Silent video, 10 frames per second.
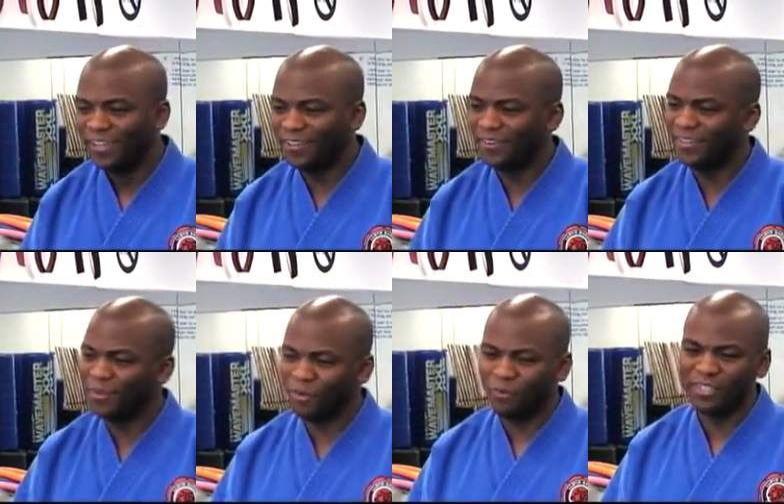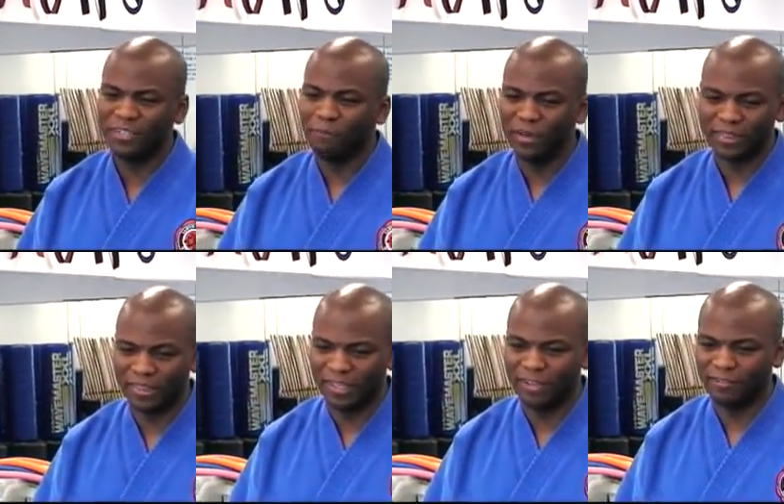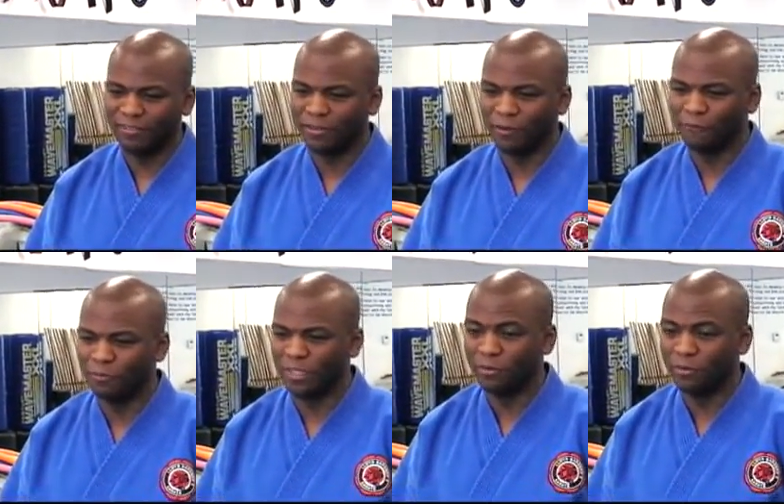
You know, and it wasn't a big thing, you know, for me.